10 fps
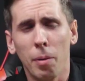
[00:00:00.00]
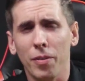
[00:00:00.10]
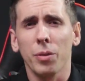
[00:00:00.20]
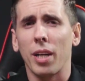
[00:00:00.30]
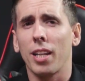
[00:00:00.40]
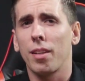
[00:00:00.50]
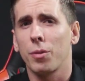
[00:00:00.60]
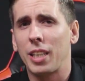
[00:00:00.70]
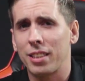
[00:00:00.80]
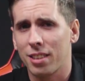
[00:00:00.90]
Moving right along,
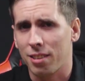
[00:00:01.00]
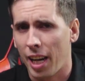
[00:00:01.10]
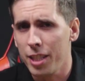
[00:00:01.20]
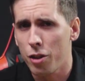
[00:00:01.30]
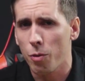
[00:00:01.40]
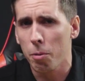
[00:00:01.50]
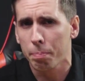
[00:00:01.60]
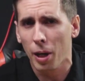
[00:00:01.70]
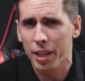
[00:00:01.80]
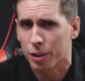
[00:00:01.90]
we've got the Titan
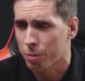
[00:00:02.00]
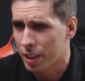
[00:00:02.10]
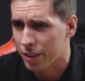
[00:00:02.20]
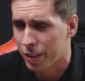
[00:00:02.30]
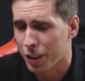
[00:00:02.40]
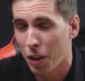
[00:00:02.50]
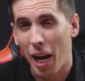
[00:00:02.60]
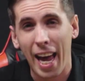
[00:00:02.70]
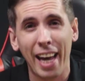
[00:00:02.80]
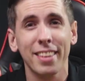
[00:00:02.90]
Robotics releasing
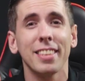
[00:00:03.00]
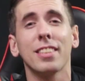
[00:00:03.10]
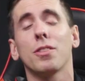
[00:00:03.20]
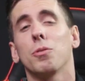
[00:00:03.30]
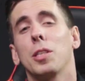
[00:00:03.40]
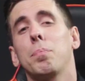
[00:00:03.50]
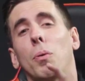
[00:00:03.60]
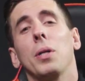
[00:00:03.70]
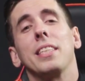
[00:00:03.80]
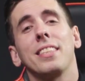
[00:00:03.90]
their Atlas
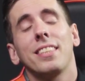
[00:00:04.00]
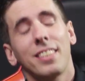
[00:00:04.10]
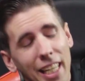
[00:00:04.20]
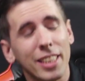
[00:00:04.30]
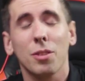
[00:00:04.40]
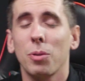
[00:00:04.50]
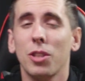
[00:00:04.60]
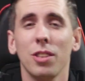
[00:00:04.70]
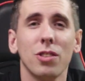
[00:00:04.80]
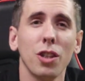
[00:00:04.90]
3.6,
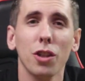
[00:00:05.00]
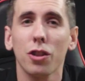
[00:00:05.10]
which is their